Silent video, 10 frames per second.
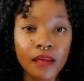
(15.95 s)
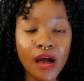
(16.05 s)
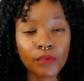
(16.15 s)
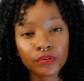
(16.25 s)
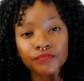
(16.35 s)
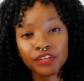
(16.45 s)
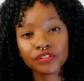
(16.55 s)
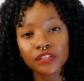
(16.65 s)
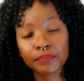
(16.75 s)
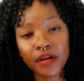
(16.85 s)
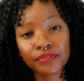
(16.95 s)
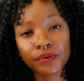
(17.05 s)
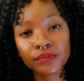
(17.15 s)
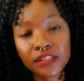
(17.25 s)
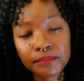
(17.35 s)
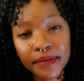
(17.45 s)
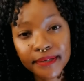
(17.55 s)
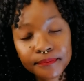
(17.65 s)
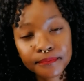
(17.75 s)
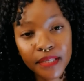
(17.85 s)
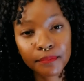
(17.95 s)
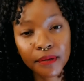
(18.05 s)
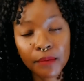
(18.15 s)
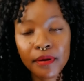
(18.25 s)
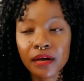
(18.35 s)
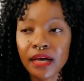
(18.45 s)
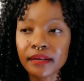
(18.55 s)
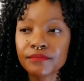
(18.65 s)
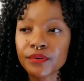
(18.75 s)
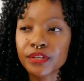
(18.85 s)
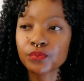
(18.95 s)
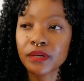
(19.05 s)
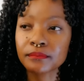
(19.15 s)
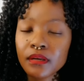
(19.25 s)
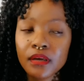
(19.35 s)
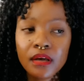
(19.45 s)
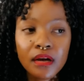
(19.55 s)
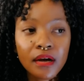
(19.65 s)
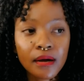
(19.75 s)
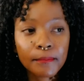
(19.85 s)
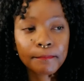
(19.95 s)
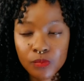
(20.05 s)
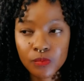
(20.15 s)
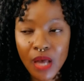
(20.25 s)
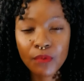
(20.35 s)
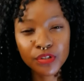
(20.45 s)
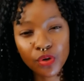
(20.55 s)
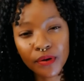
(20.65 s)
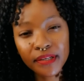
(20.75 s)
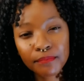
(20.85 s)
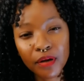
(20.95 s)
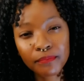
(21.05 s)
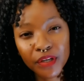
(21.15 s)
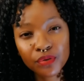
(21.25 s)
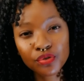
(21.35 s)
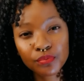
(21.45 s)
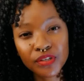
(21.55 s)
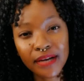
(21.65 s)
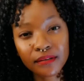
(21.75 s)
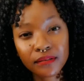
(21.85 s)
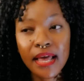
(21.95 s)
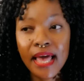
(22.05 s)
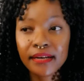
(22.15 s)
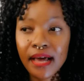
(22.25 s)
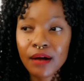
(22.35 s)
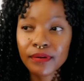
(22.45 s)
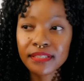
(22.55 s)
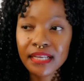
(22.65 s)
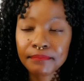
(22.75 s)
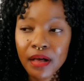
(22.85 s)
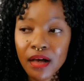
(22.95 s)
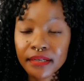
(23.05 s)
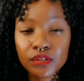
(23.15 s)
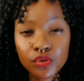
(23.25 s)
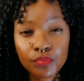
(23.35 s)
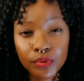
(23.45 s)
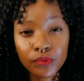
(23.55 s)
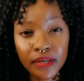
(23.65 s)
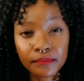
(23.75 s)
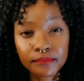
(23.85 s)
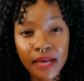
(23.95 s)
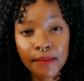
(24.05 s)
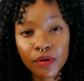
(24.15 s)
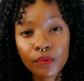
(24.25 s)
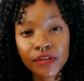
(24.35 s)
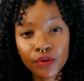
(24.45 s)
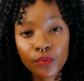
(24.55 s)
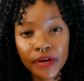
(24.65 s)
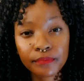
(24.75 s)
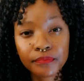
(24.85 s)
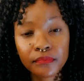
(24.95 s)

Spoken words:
I will finish this part, though, despite there being a power cut, if there is one. I was talking about my YouTube channel and how it is that my heart is so broken. I'm going nowhere.